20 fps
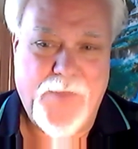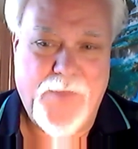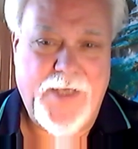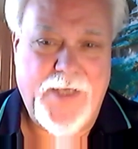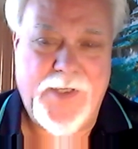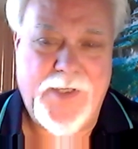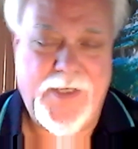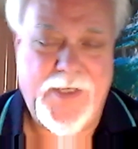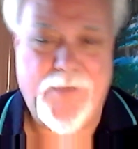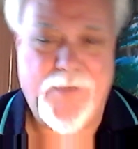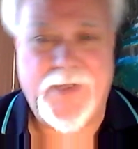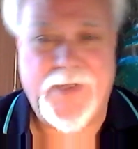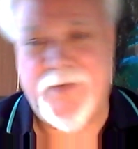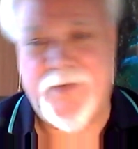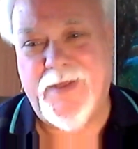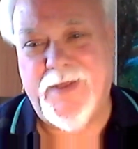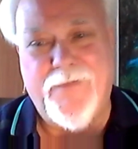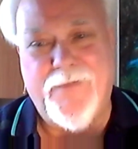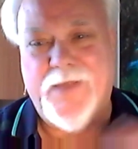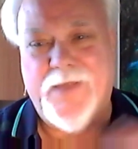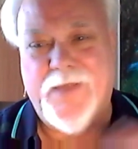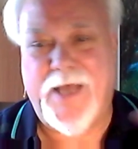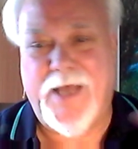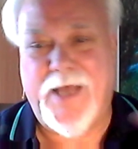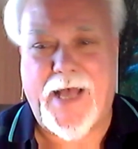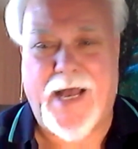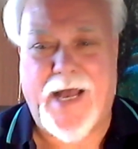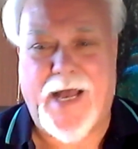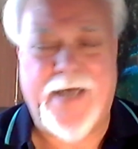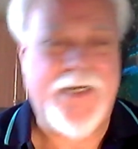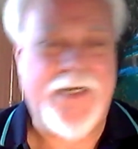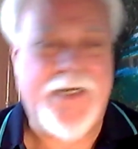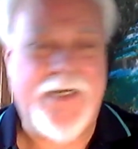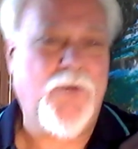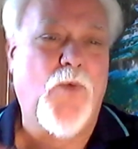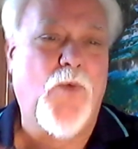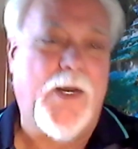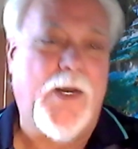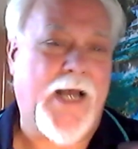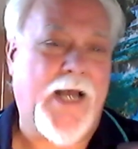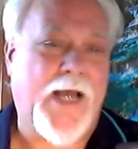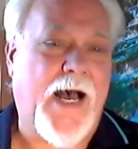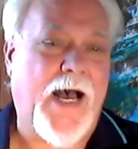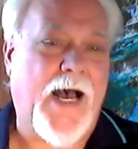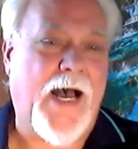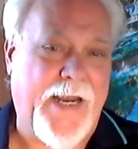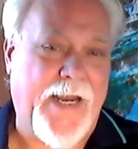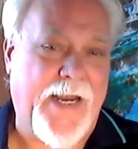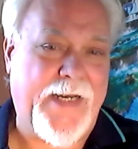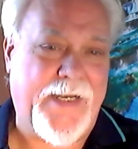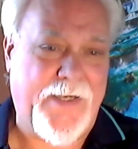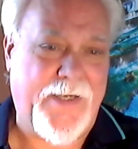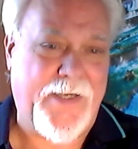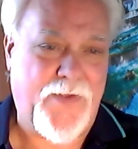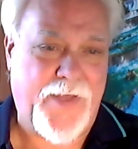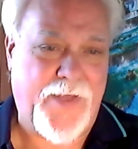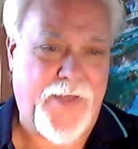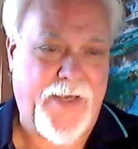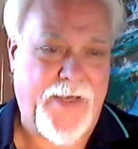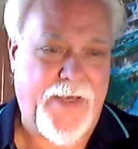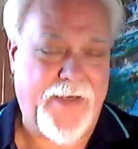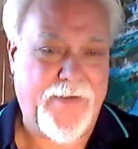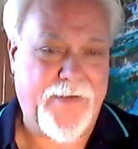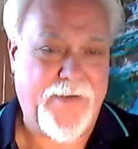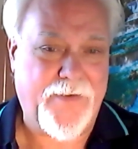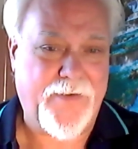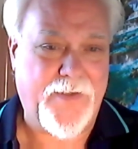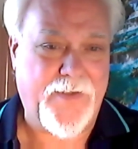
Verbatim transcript: it, I didn't want to hide anything